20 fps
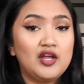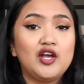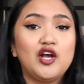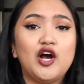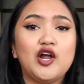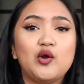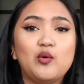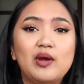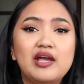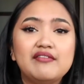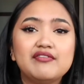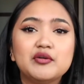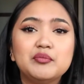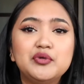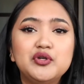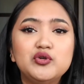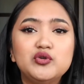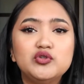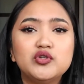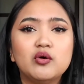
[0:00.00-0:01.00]
Cut away from
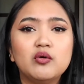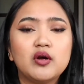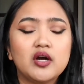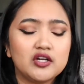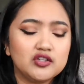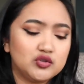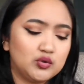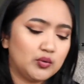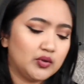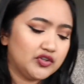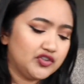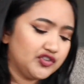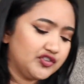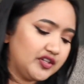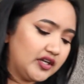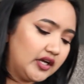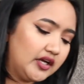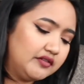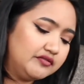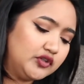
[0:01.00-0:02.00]
you, don't cut towards
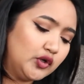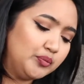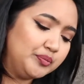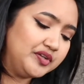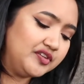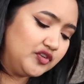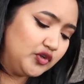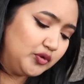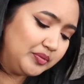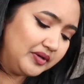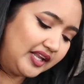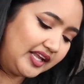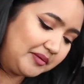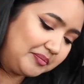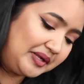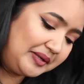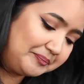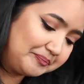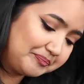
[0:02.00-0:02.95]
yourself, don't be stupid like me.